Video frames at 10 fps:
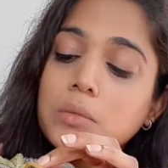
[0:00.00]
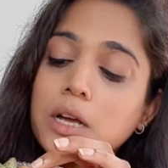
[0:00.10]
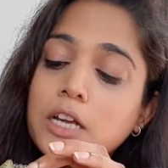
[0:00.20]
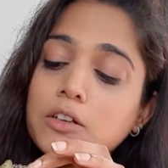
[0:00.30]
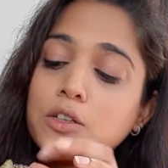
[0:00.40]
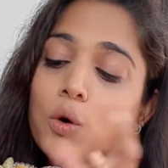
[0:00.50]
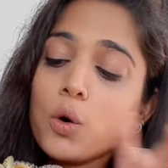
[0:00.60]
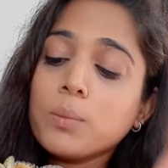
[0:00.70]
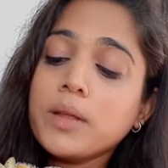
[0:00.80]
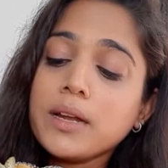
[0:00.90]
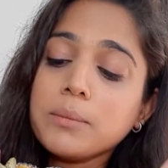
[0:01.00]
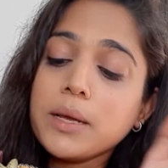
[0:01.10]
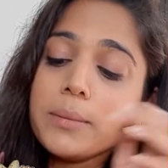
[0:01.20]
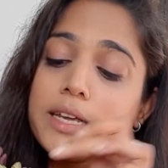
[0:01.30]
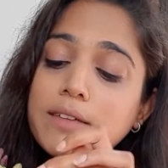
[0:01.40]
I just hope that
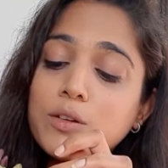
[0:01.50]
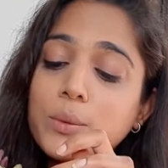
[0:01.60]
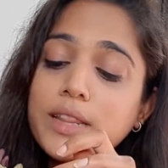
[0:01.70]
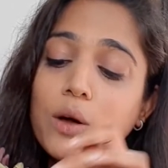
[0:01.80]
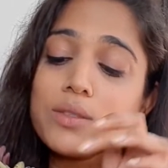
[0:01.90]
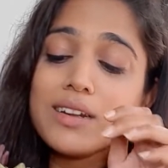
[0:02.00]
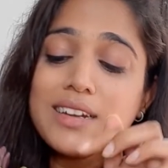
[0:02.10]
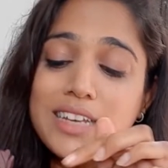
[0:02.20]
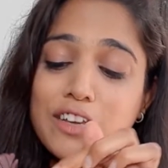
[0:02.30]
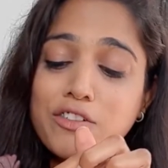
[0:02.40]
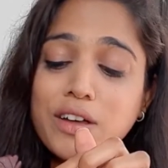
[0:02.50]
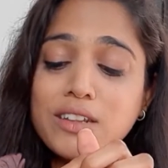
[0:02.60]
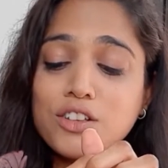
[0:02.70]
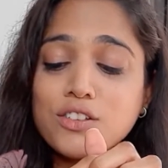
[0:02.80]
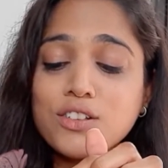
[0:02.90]
maybe even without the leaf
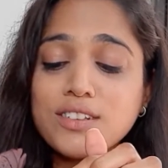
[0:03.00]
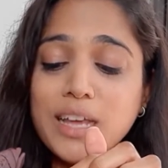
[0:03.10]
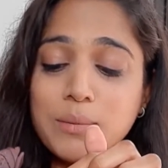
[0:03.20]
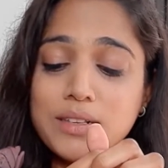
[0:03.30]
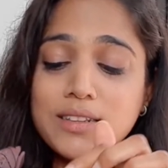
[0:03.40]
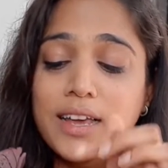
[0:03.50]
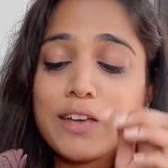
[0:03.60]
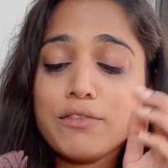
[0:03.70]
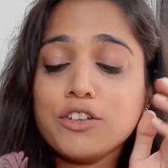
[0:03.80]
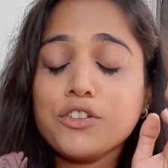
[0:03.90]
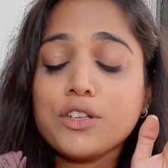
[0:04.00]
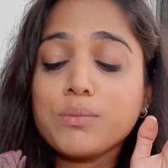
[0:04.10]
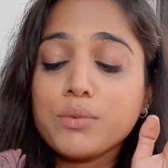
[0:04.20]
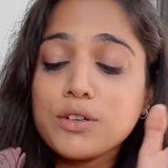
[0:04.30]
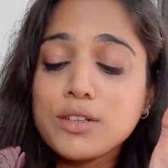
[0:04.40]
and just the stem is there, if it
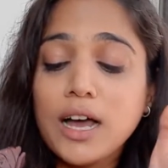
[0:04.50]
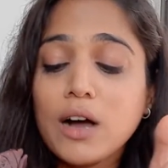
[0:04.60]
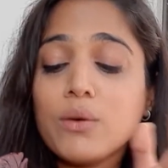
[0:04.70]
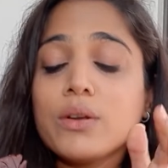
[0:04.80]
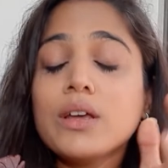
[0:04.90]
just puts out